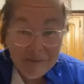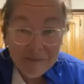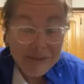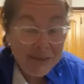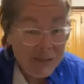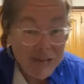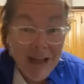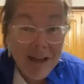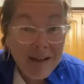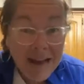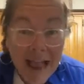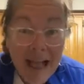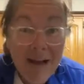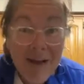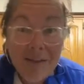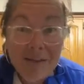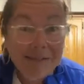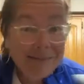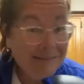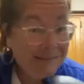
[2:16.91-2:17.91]
shout
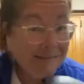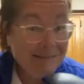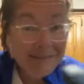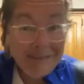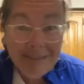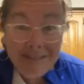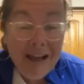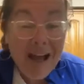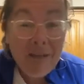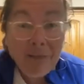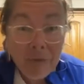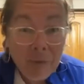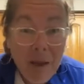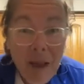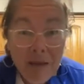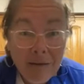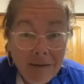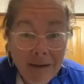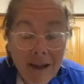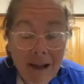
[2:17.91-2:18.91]
out, got the
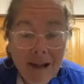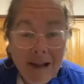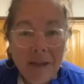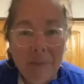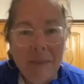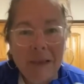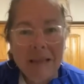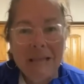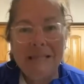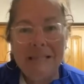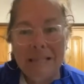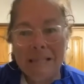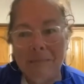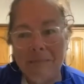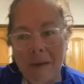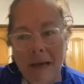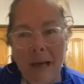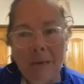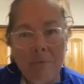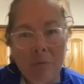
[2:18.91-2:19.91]
Rockcrok because this
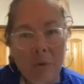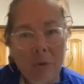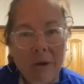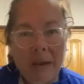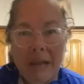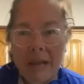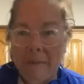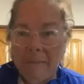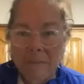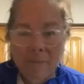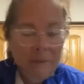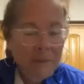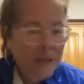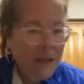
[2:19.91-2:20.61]
bad boy